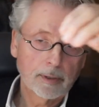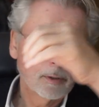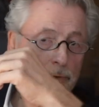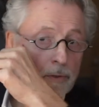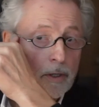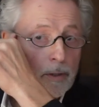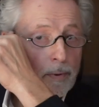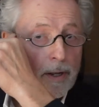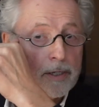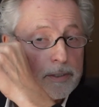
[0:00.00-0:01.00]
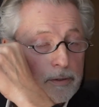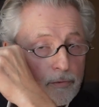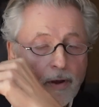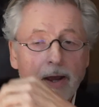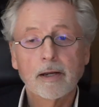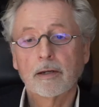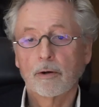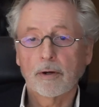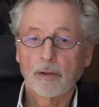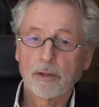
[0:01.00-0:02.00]
go to another place, define,
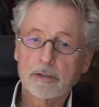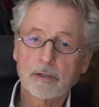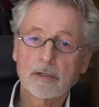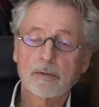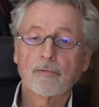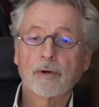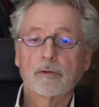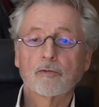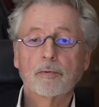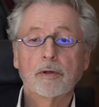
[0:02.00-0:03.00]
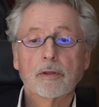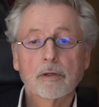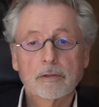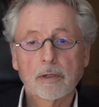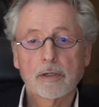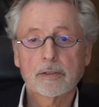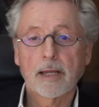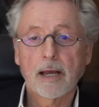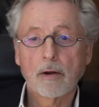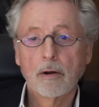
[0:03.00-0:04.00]
okay, this is in front of me, this is
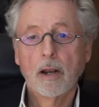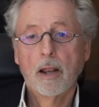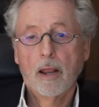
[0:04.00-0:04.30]
now